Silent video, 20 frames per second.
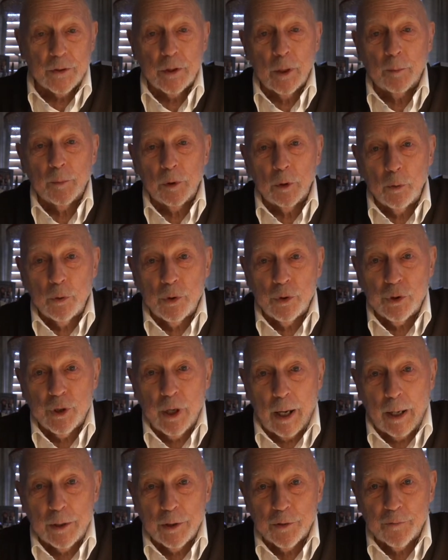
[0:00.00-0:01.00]
some loose
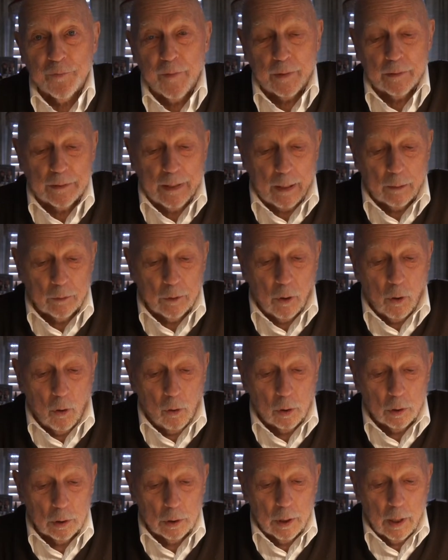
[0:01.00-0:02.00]
change fell down the
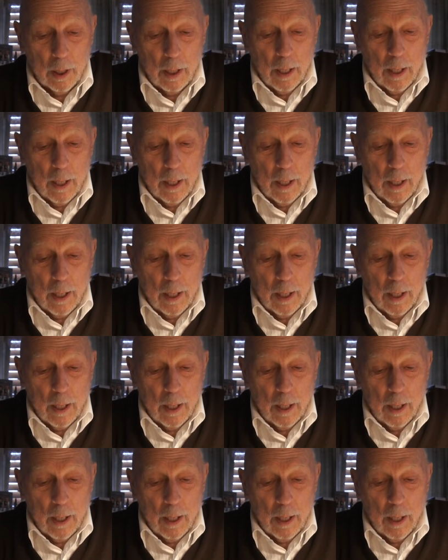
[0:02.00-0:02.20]
hole.